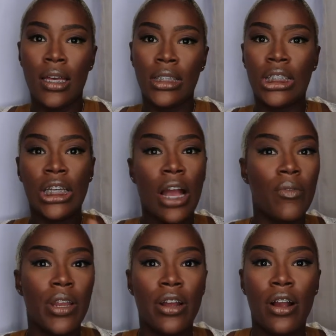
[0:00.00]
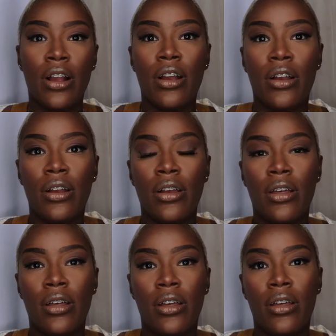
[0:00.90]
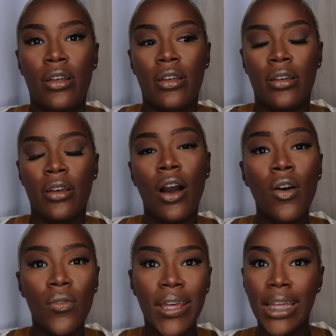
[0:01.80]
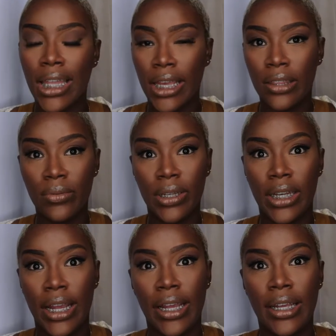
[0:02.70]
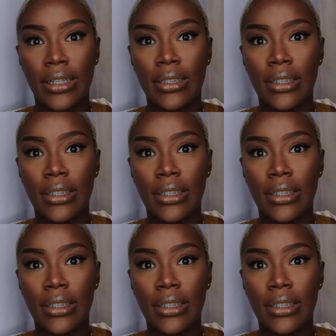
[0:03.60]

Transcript: she got rid of her uh, COVID in like three days